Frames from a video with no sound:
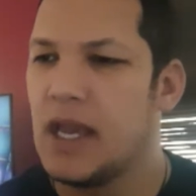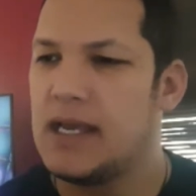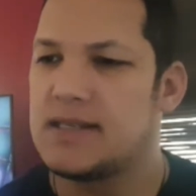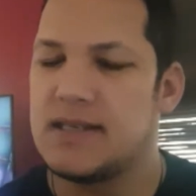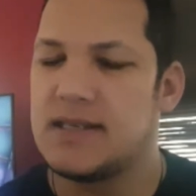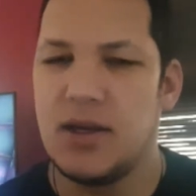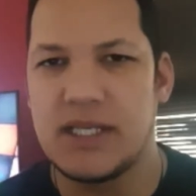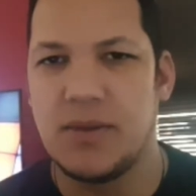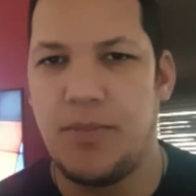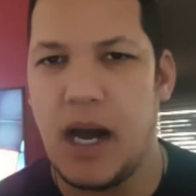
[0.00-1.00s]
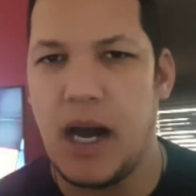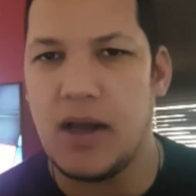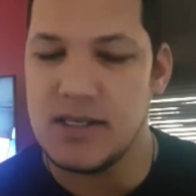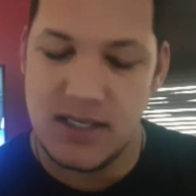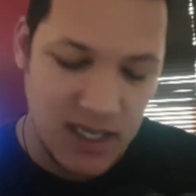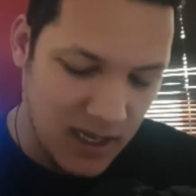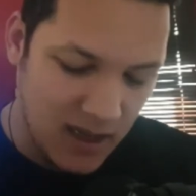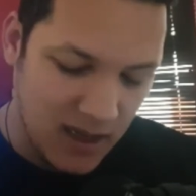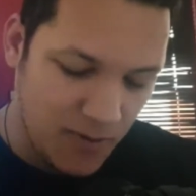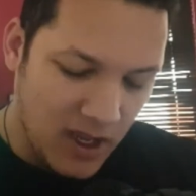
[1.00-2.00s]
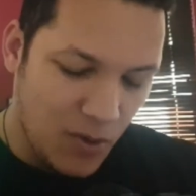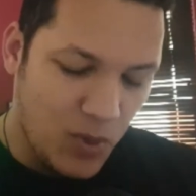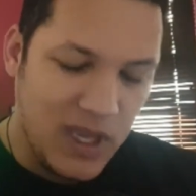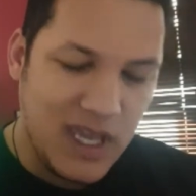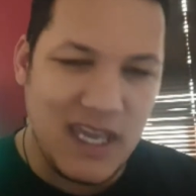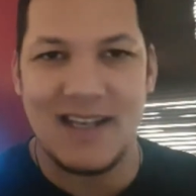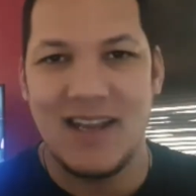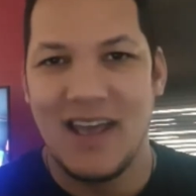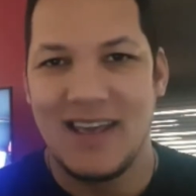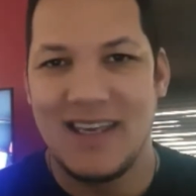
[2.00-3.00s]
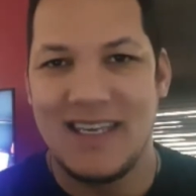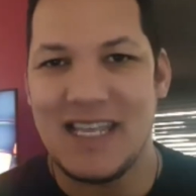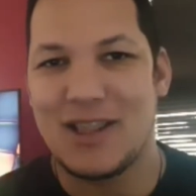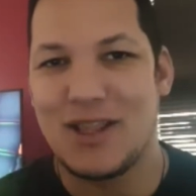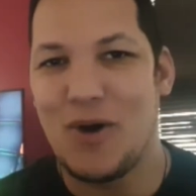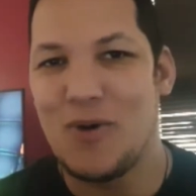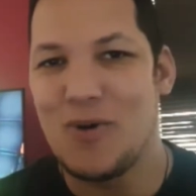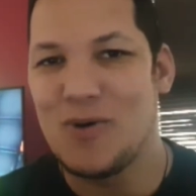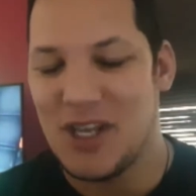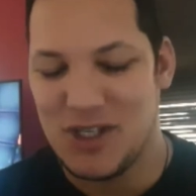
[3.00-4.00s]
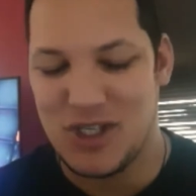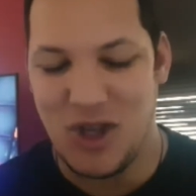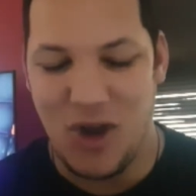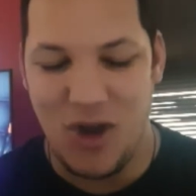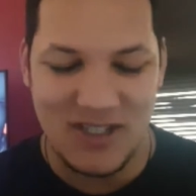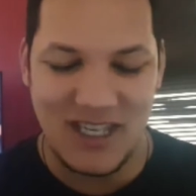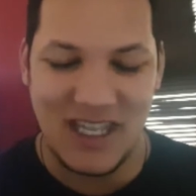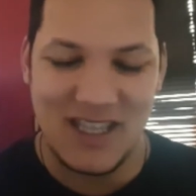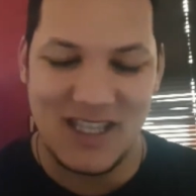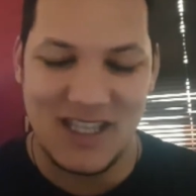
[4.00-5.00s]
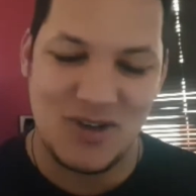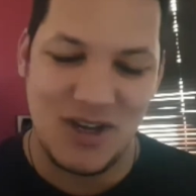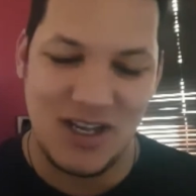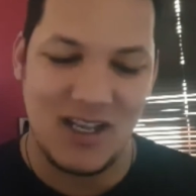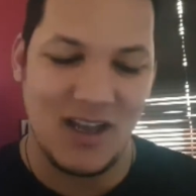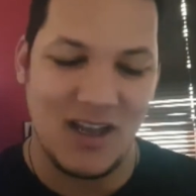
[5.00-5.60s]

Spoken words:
Let's see what it's about and see if we can get those songs in this trailer.